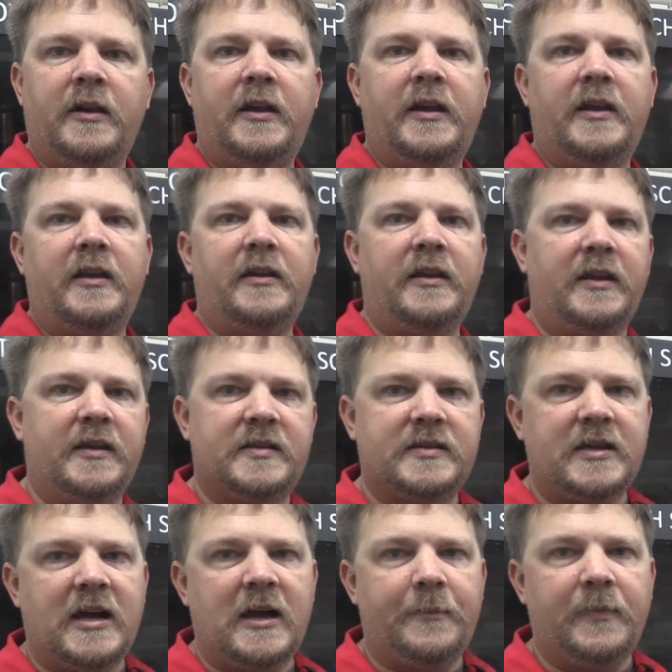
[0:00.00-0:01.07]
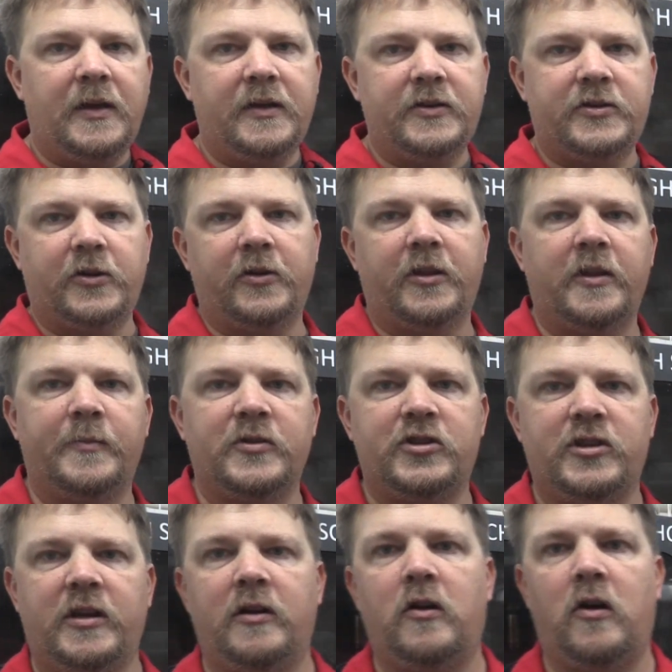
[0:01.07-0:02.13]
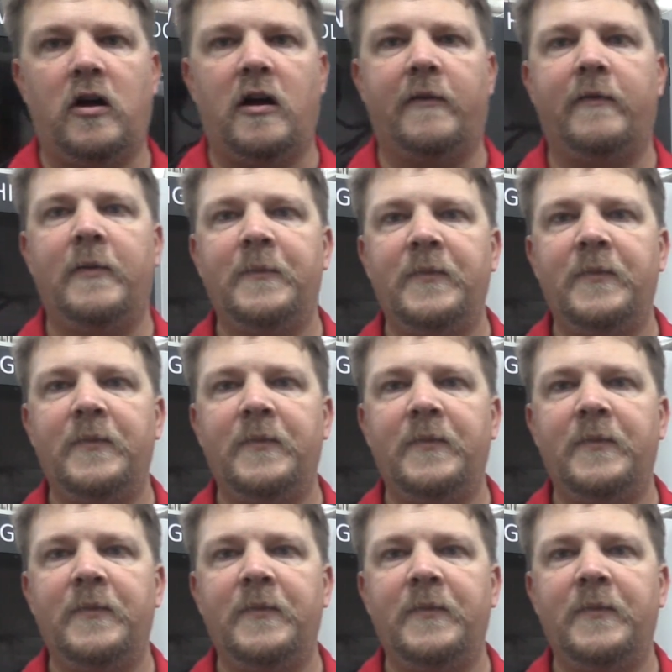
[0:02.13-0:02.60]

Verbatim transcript: hitting the e-stop, and turning the machine off.